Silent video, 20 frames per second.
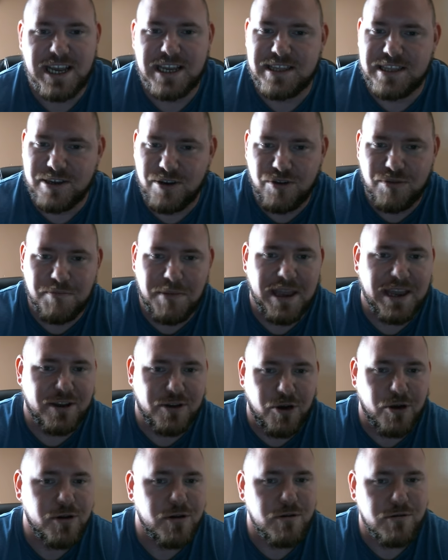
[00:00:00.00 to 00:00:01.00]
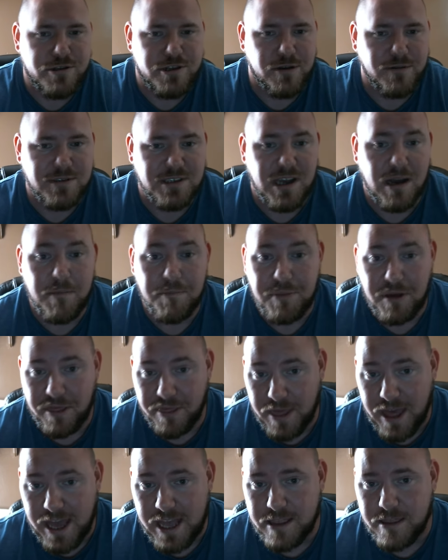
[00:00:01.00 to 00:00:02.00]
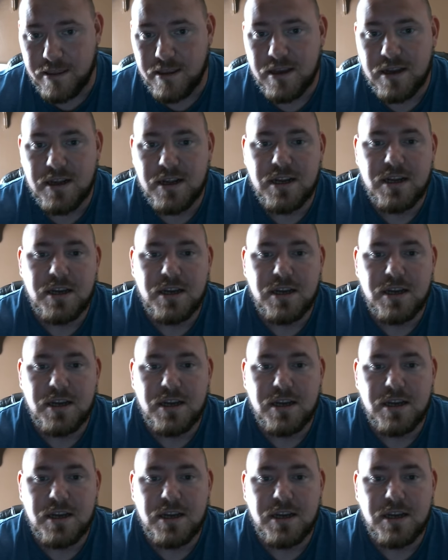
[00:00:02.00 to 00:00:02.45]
and the old man Godo shows up, but then